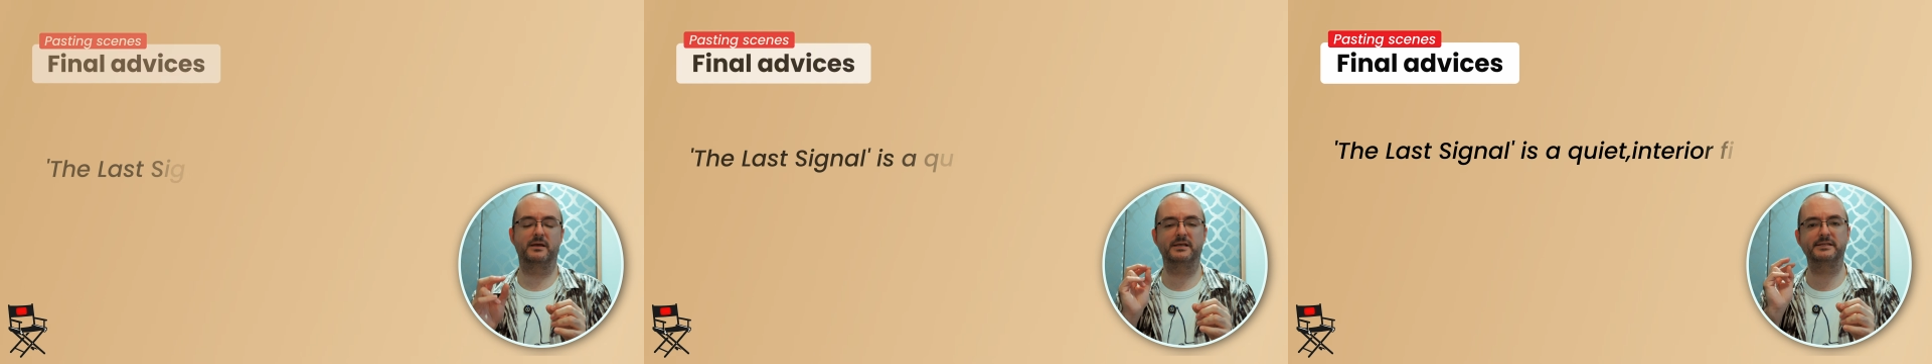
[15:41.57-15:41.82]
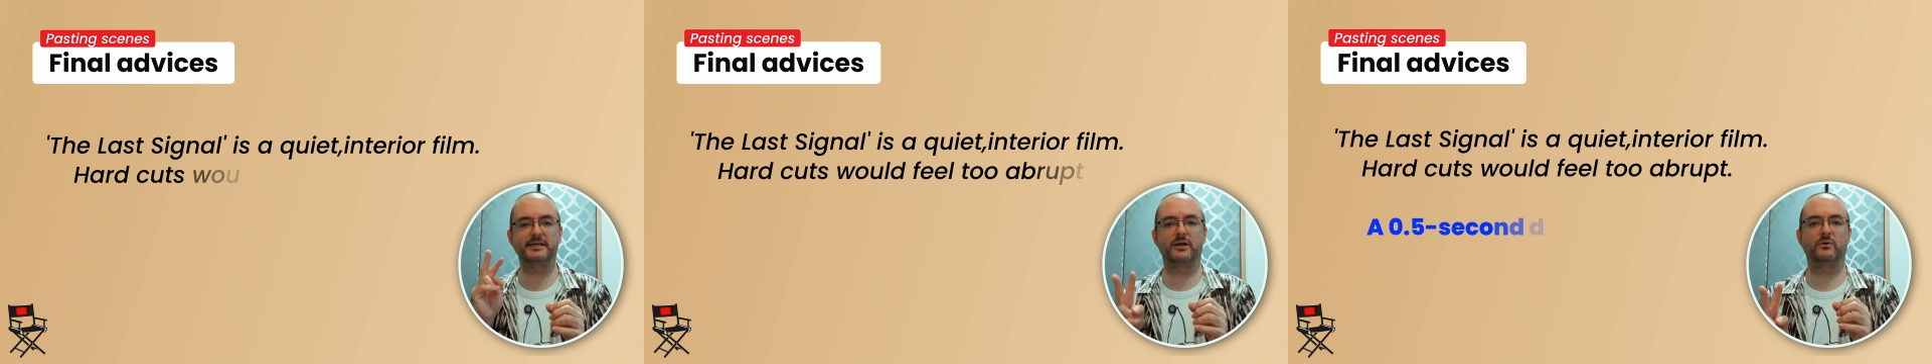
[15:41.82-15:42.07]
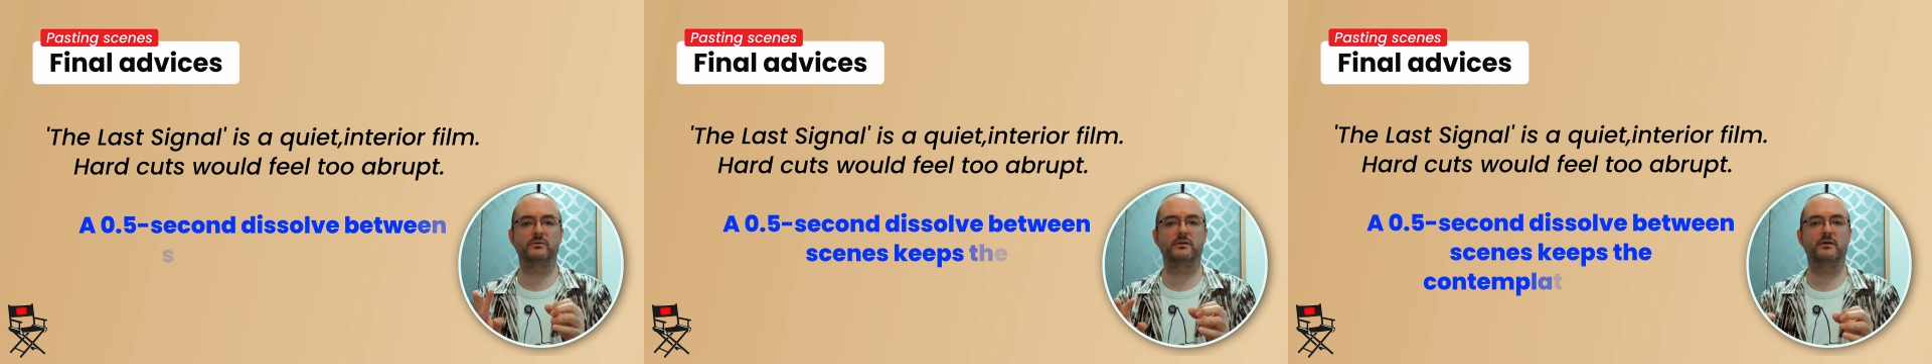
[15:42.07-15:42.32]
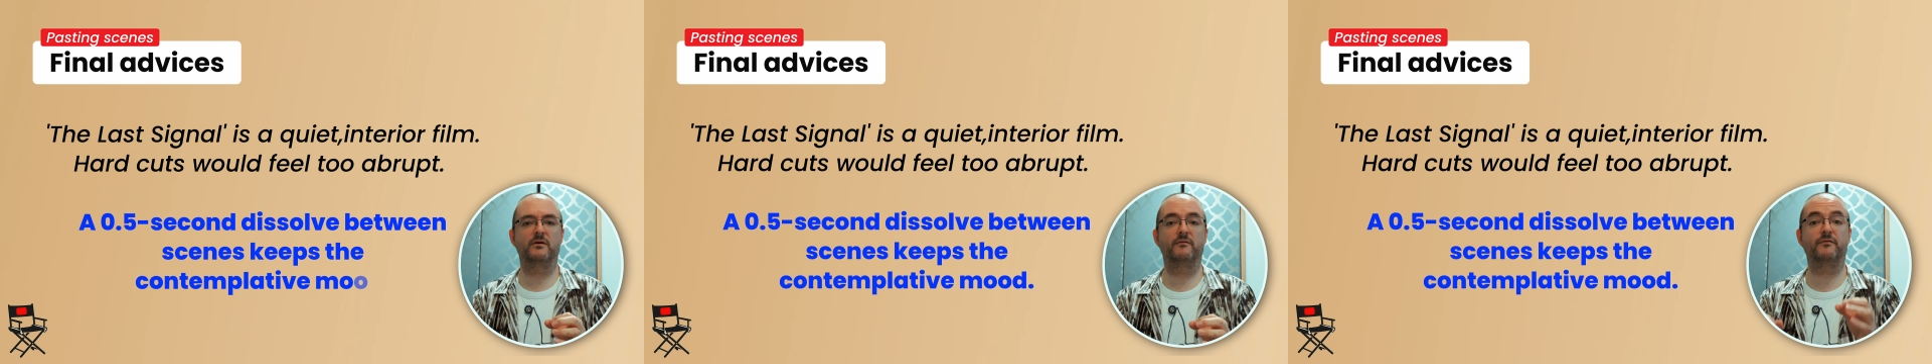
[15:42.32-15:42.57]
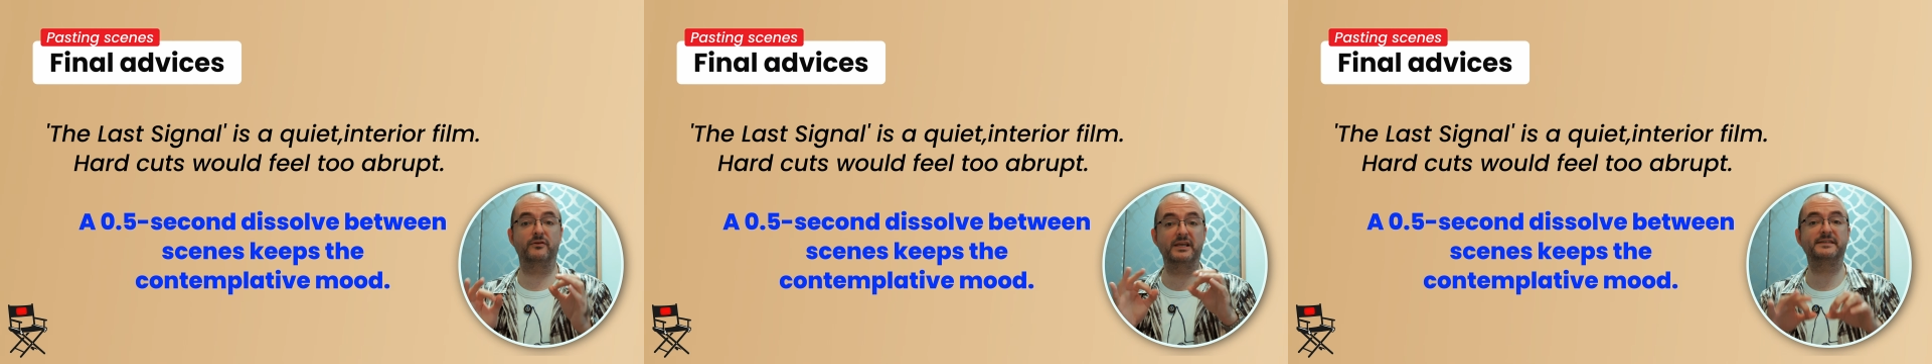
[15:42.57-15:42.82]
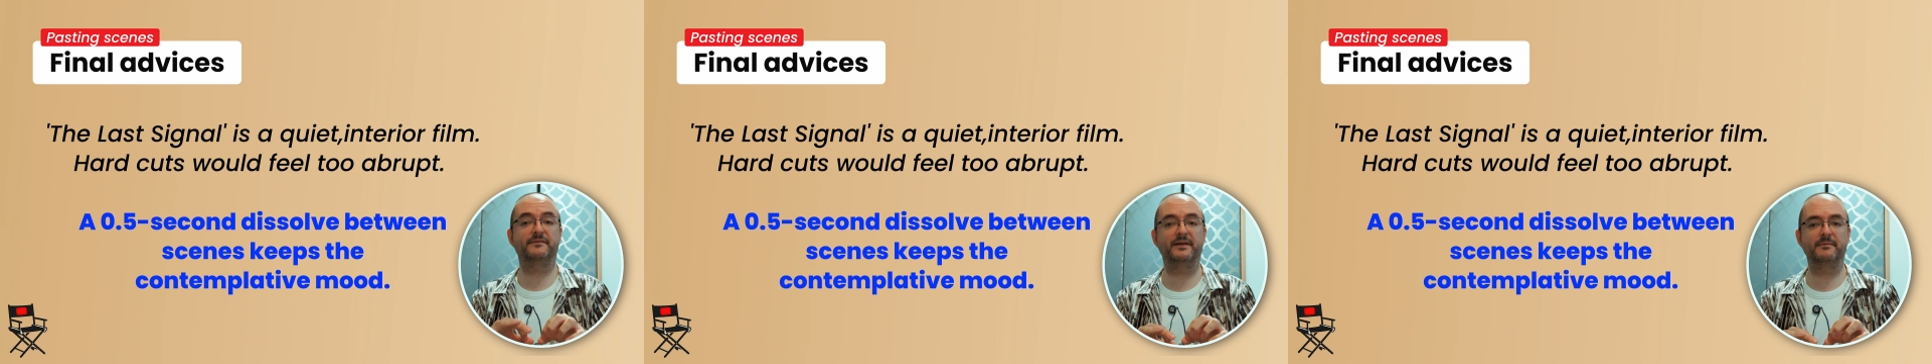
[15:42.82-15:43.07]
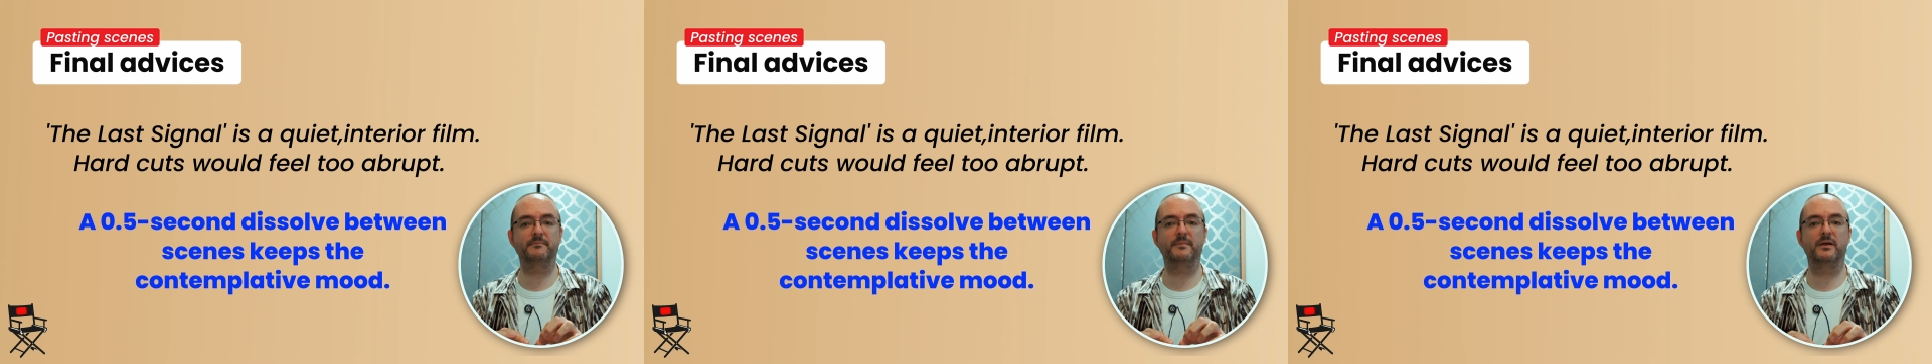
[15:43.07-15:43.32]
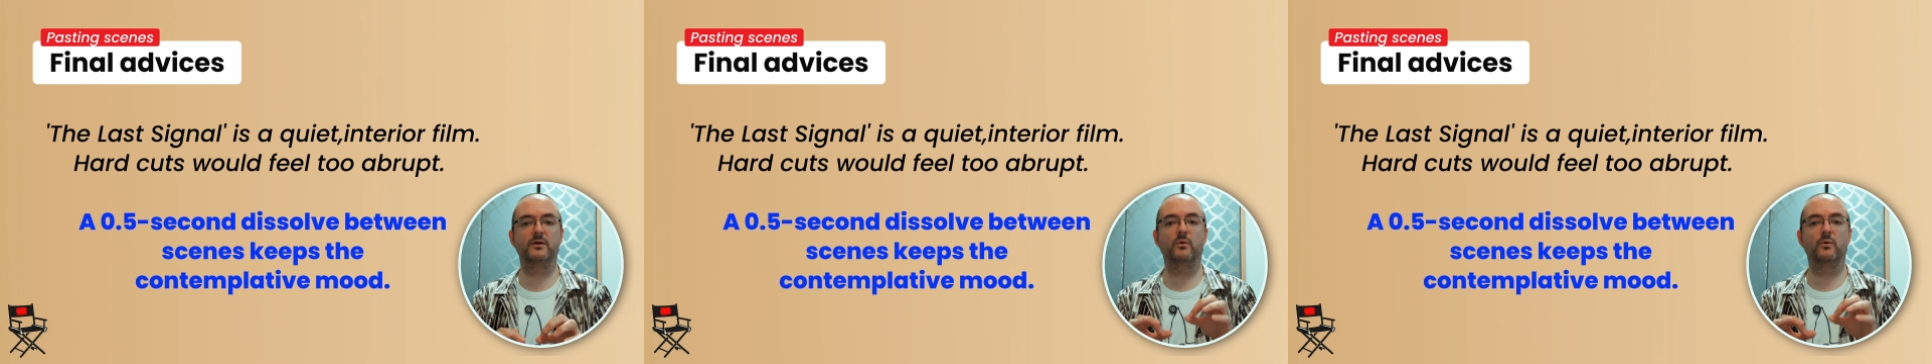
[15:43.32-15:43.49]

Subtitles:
Second, for this film,